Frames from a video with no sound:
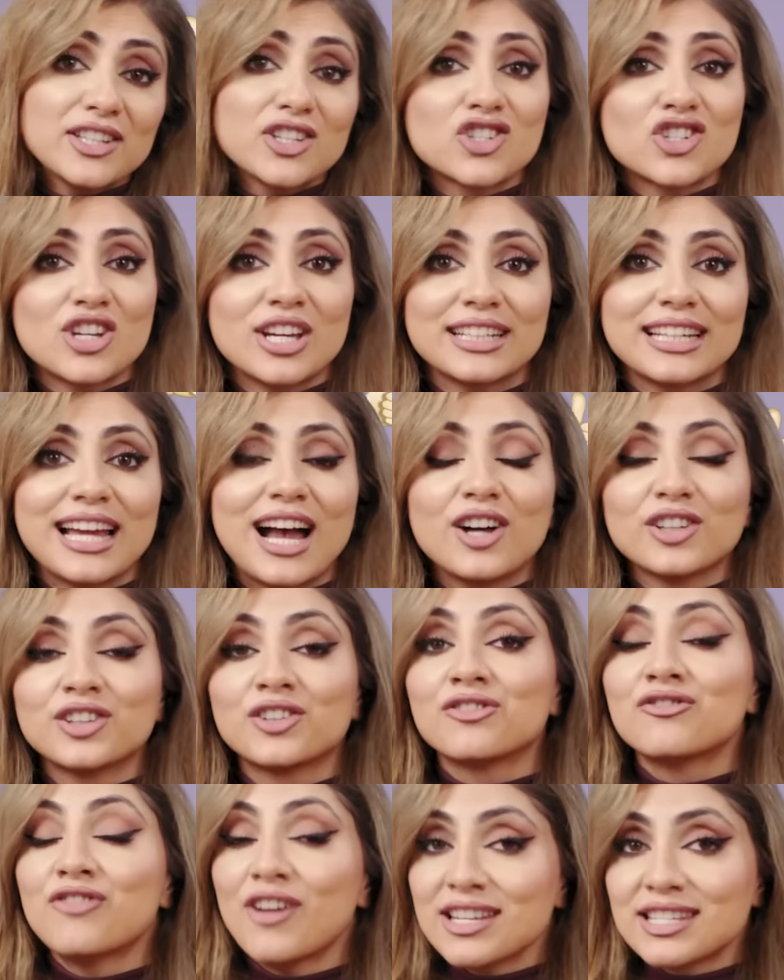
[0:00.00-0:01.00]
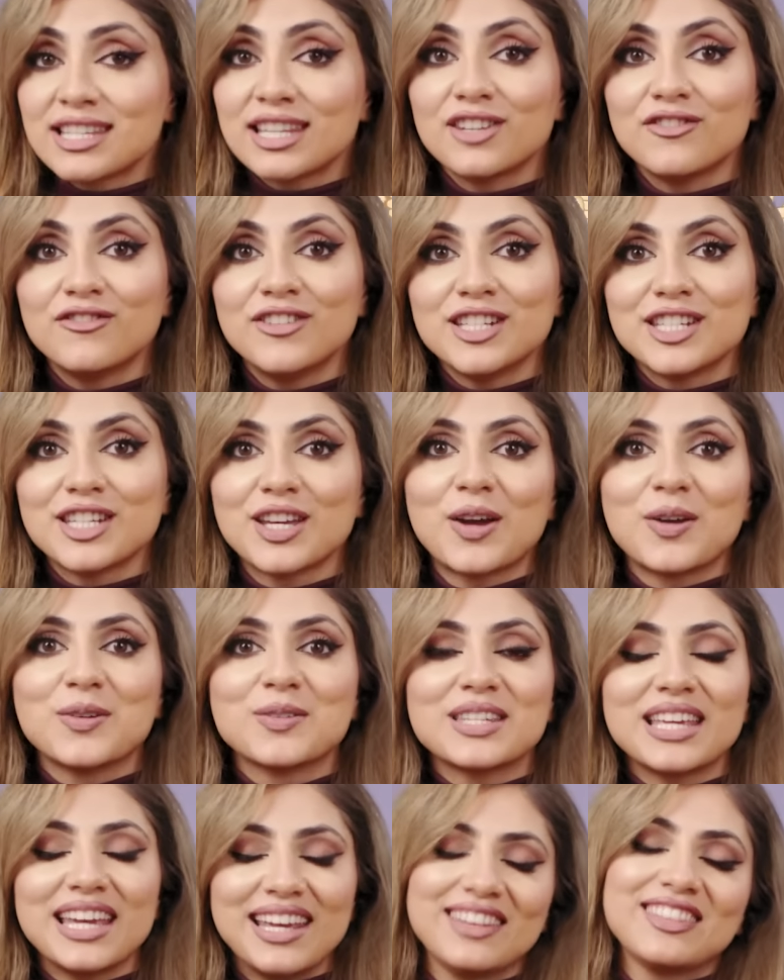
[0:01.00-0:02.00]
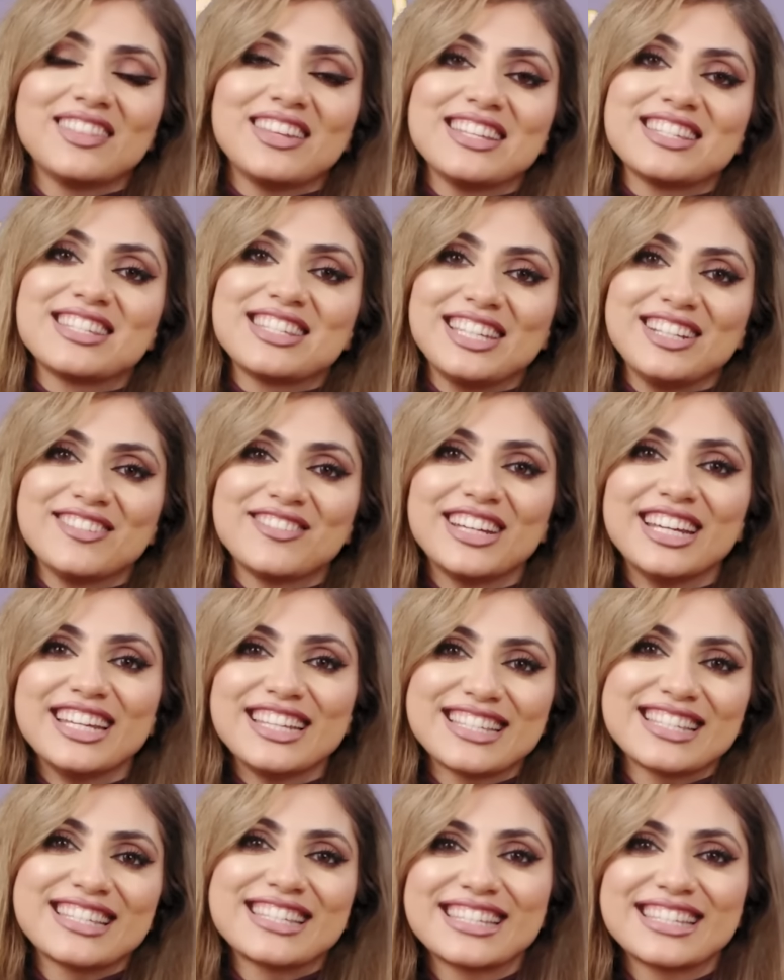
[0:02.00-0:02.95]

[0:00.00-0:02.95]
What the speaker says: to check out the rest of the videos in this series.